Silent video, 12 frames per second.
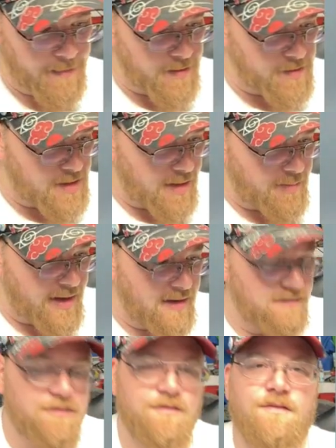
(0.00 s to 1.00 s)
It's not
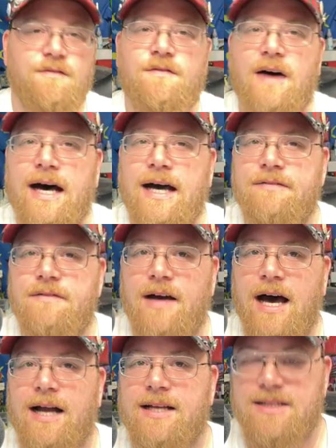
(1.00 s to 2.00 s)
bad. Five
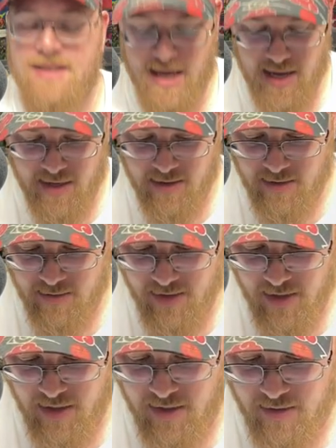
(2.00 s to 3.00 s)
out of ten
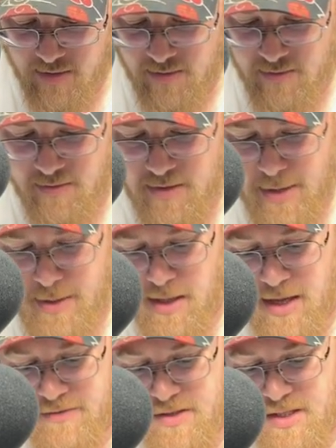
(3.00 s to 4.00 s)
hit on the left